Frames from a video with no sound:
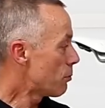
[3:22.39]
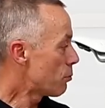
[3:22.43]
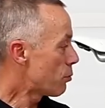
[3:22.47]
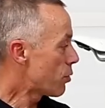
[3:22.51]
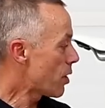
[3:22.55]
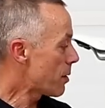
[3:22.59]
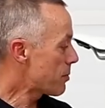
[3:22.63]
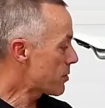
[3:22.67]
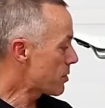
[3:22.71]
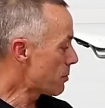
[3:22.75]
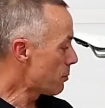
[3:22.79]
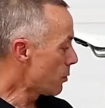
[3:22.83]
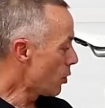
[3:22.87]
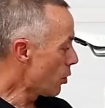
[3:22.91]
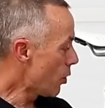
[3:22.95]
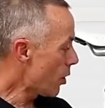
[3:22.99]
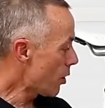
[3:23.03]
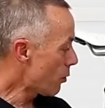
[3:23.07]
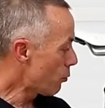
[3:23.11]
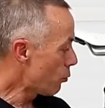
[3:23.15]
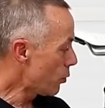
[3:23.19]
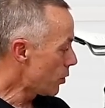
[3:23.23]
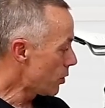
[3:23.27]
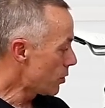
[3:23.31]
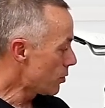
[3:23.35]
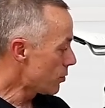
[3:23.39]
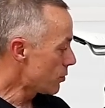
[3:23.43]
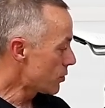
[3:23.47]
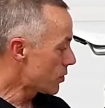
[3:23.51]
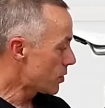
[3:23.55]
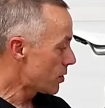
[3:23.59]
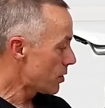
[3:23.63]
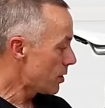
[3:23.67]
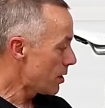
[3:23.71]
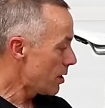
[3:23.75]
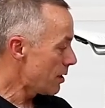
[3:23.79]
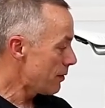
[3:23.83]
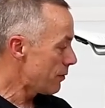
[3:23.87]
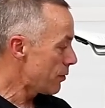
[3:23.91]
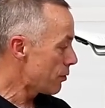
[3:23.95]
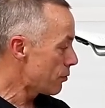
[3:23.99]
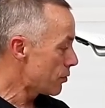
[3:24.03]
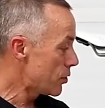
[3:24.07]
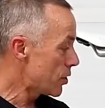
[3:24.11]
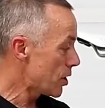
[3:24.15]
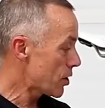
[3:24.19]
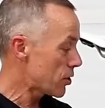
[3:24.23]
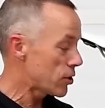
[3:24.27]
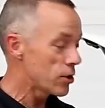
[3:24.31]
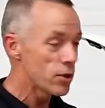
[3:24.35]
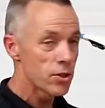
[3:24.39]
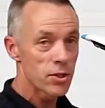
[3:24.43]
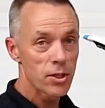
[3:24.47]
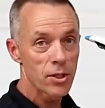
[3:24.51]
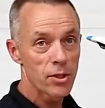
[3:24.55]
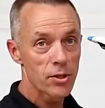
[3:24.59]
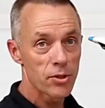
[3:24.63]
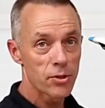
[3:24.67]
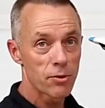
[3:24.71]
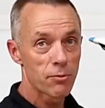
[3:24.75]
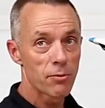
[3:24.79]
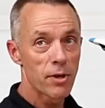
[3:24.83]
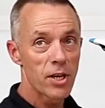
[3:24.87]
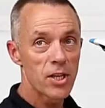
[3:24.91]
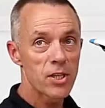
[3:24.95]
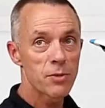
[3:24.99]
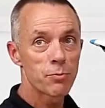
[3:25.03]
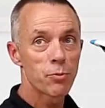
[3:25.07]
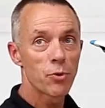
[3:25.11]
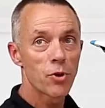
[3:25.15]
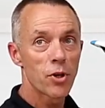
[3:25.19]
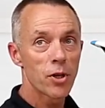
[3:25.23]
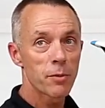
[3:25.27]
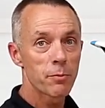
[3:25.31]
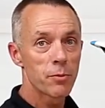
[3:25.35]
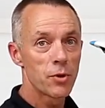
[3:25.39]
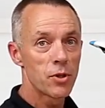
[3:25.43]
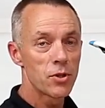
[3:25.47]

Perhaps some lighter wheels if you're just using it as a race bike,